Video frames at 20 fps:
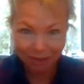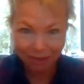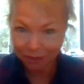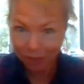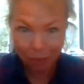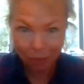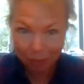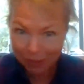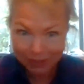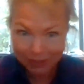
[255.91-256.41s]

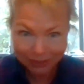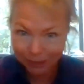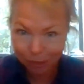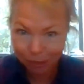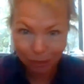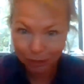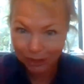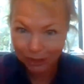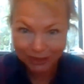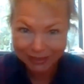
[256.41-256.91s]
Nobody's
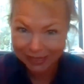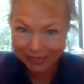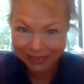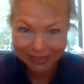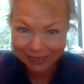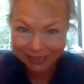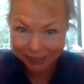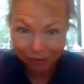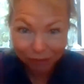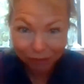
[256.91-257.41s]
told us any
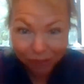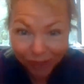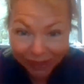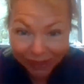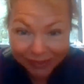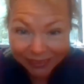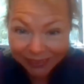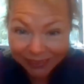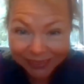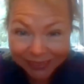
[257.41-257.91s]

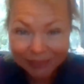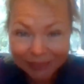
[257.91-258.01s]
different.